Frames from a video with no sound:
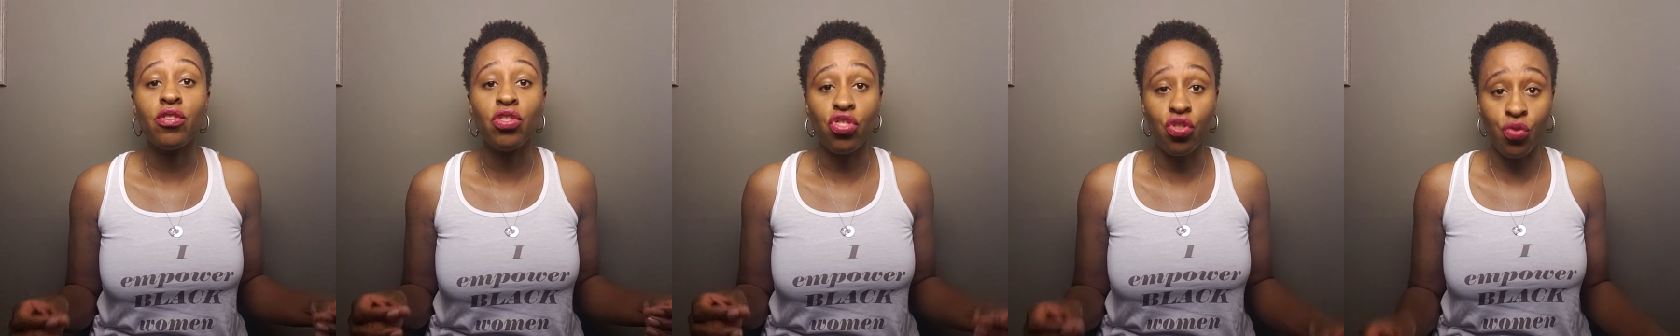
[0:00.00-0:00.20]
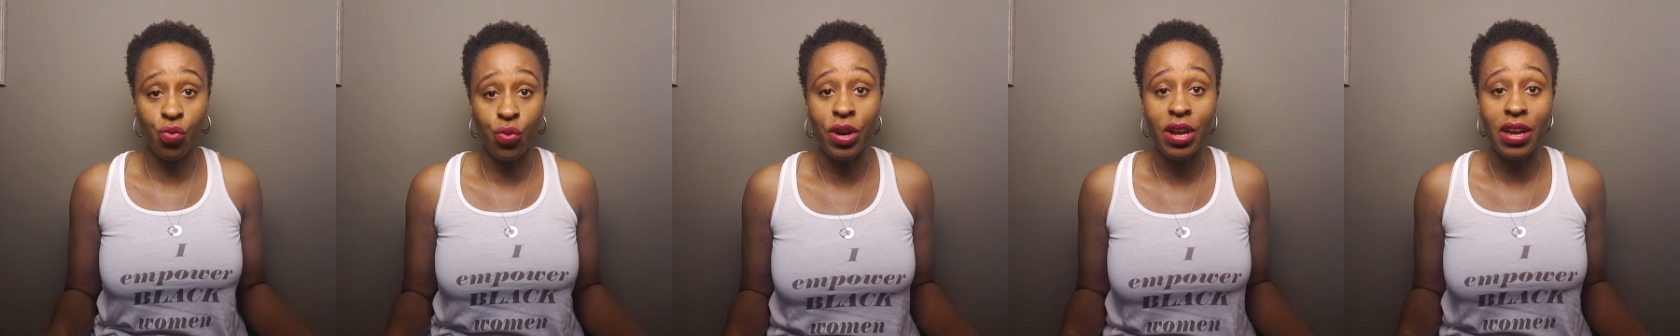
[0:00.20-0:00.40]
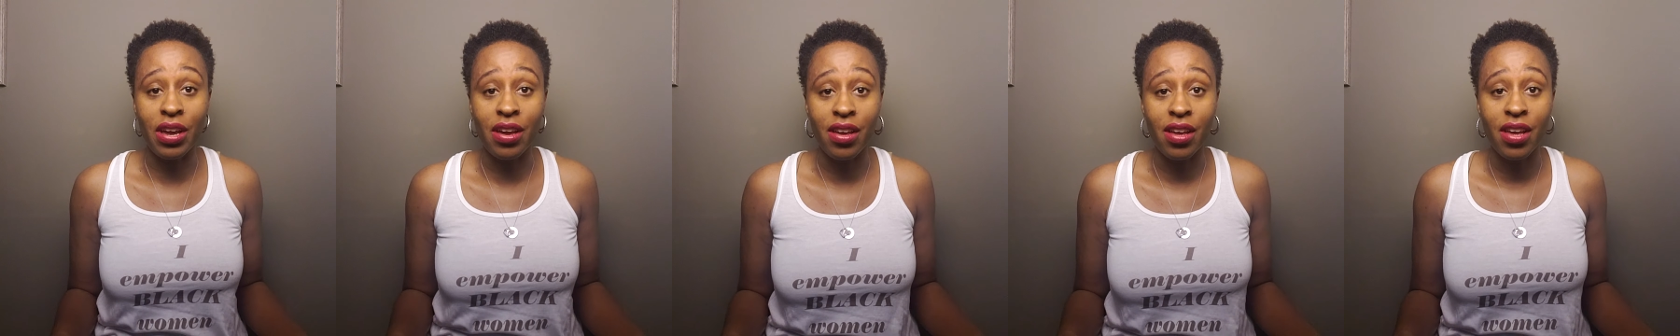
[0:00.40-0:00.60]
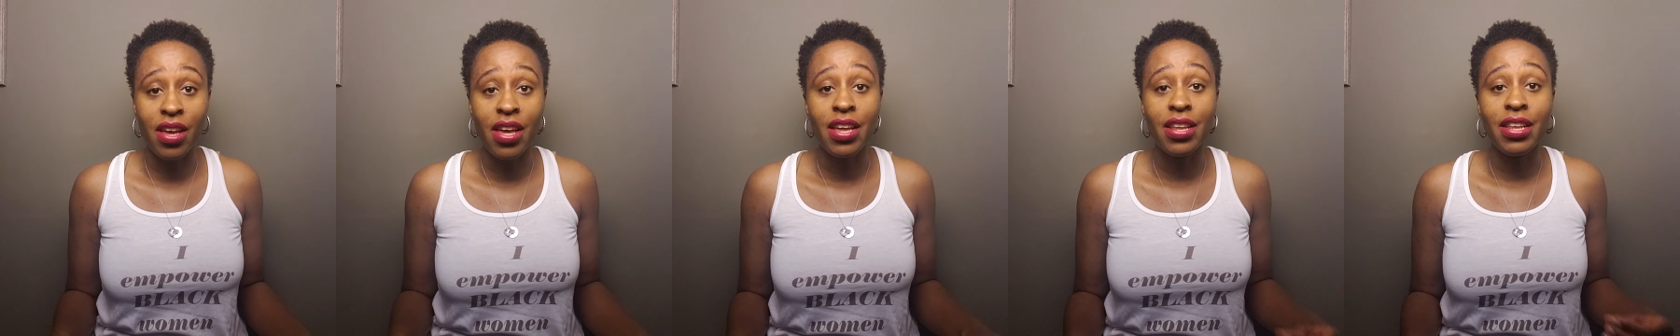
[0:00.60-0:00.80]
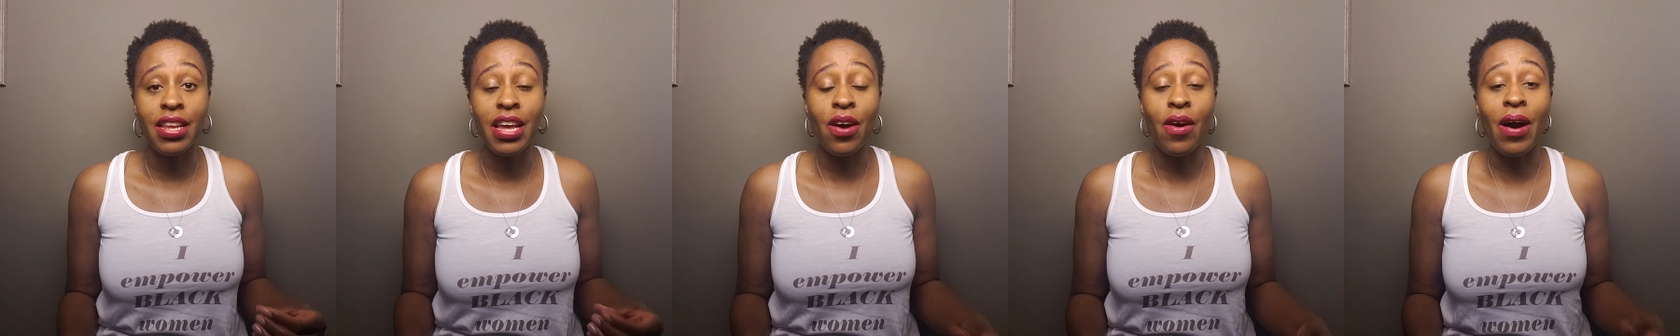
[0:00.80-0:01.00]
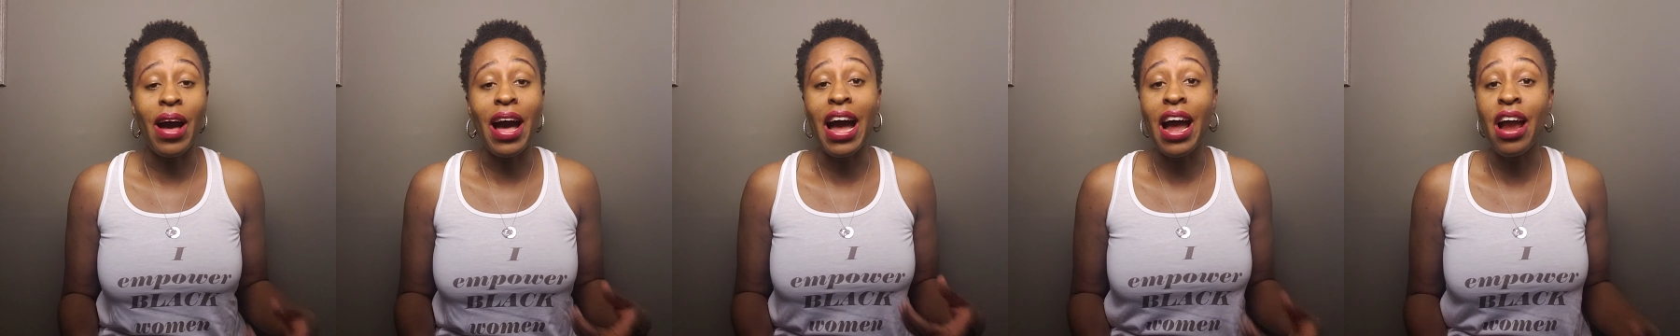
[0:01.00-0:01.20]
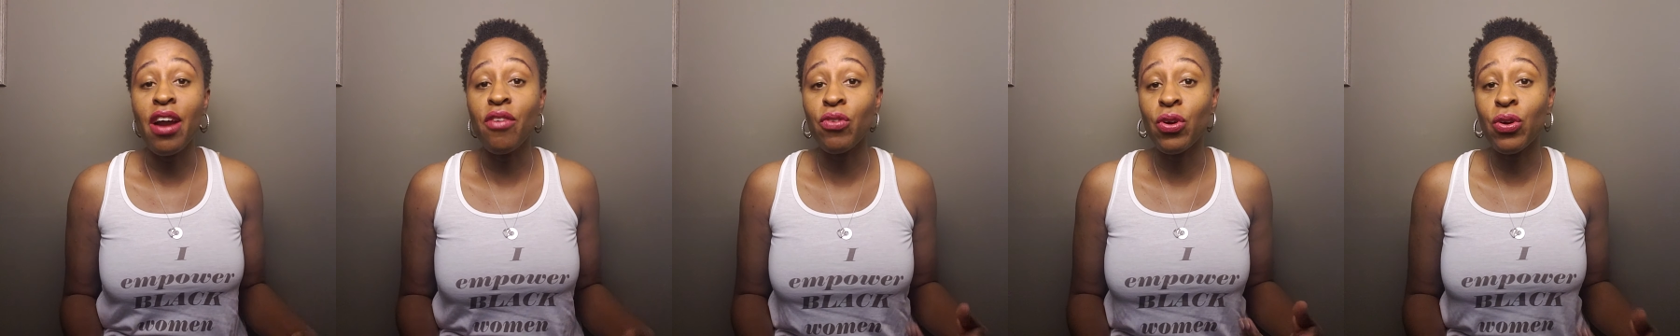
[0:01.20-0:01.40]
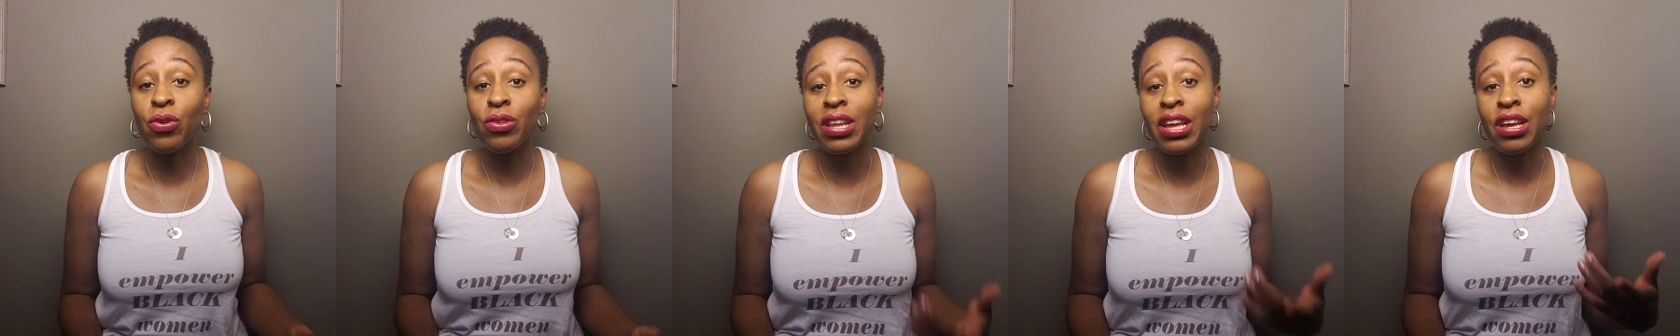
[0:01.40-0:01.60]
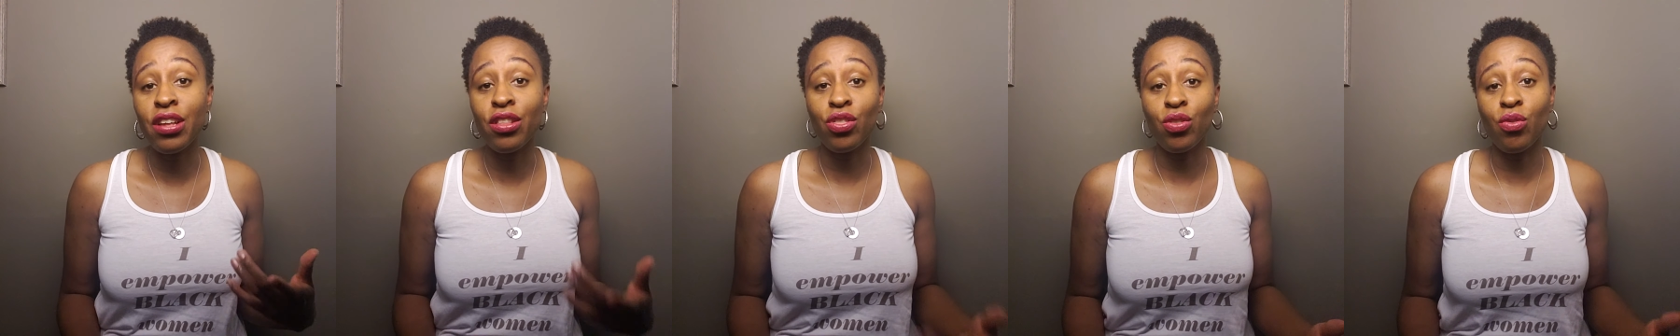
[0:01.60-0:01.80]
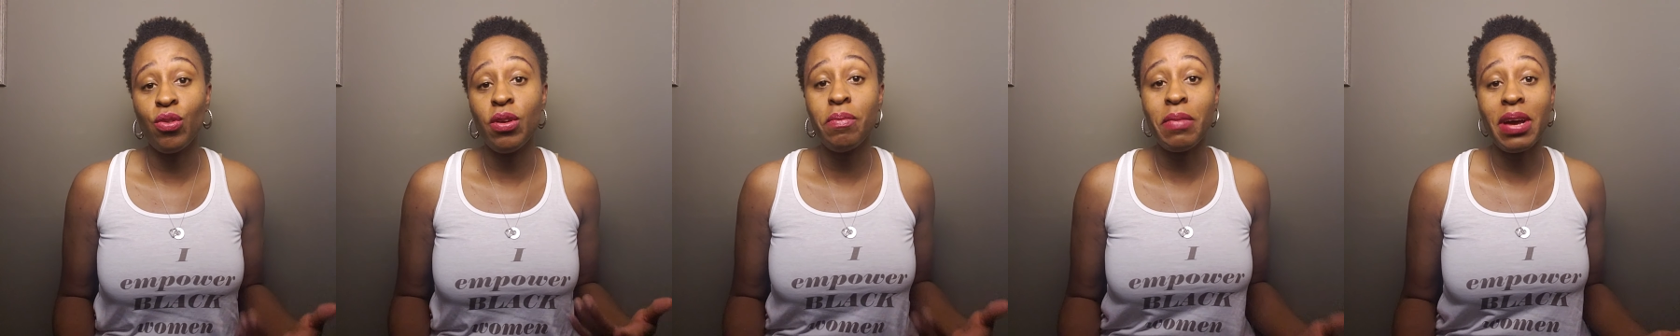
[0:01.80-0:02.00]
three. Now, I wrote
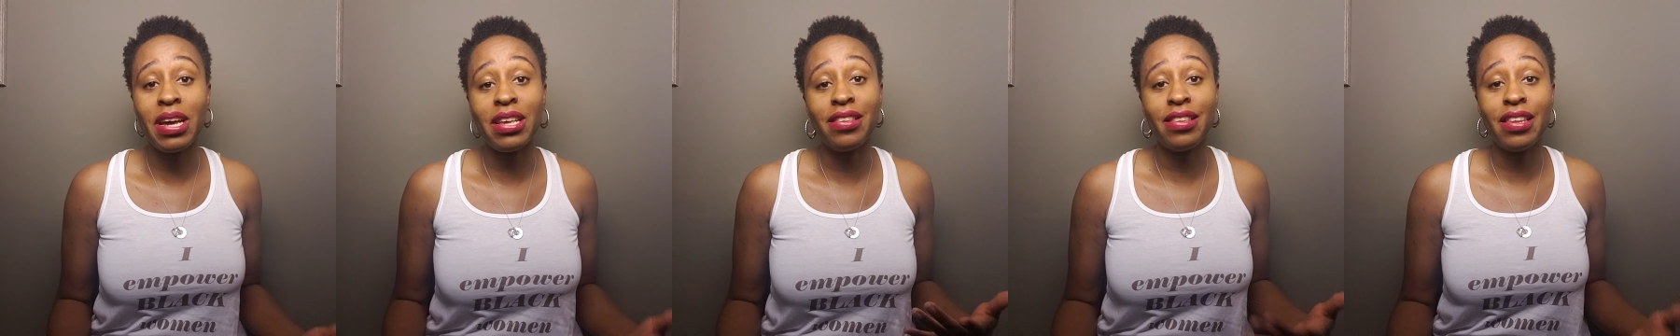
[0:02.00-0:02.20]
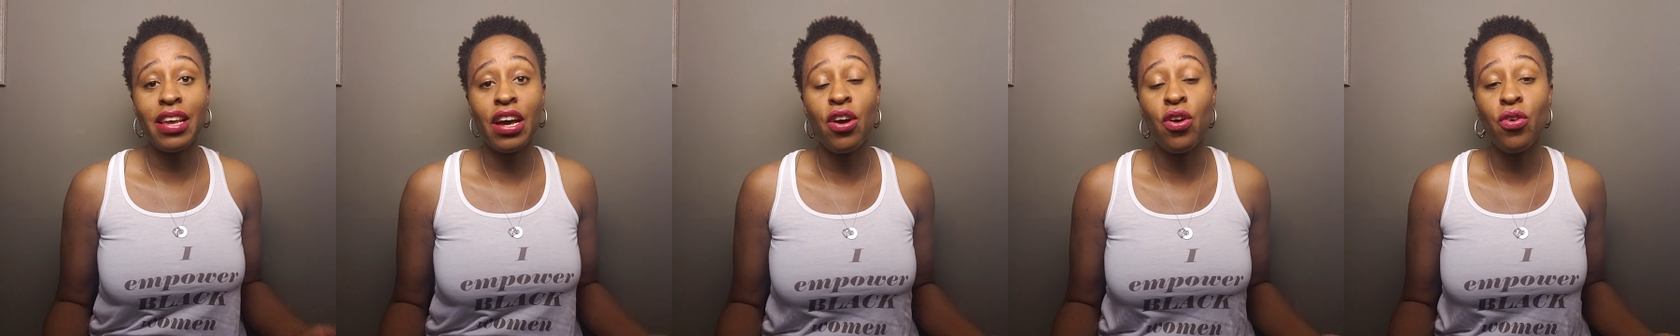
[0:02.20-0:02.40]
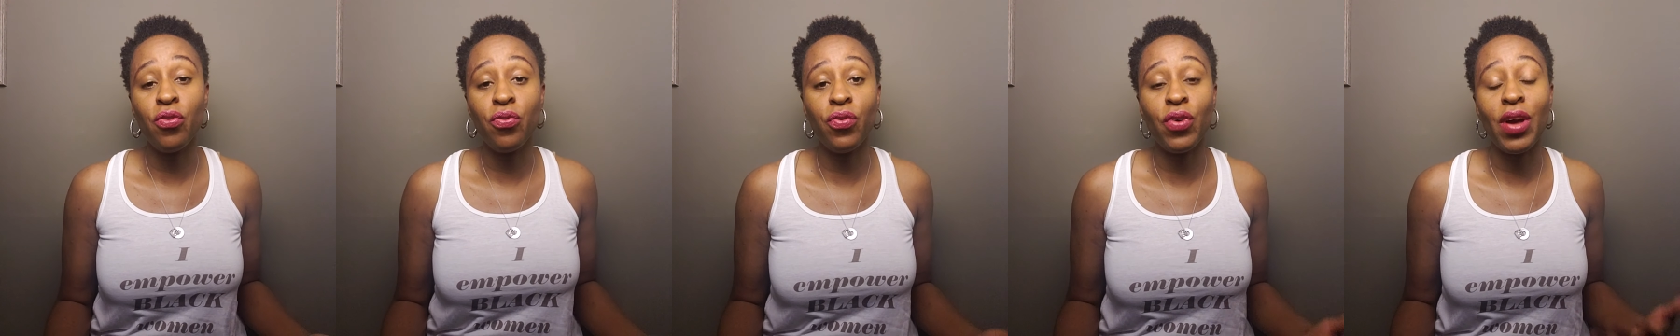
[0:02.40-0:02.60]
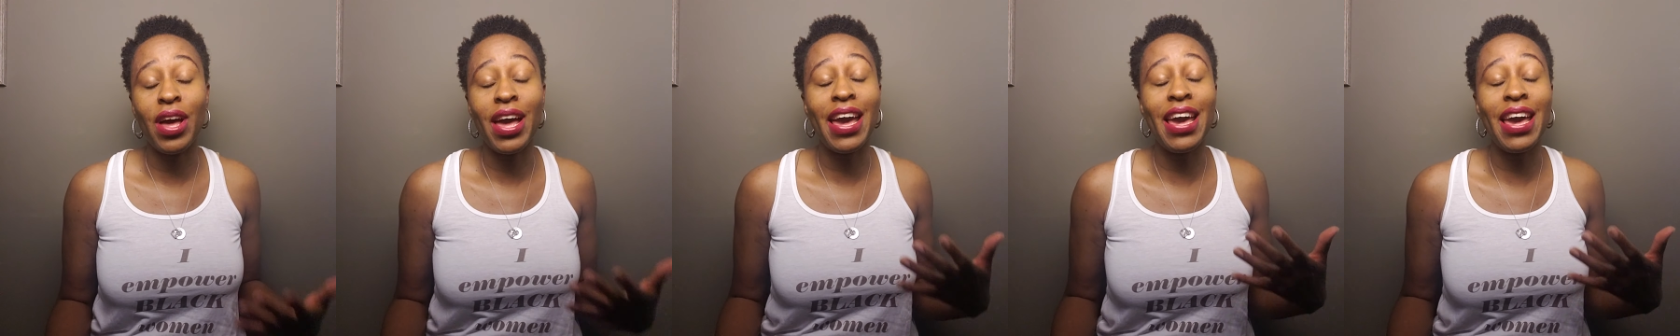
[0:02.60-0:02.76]
down three myself.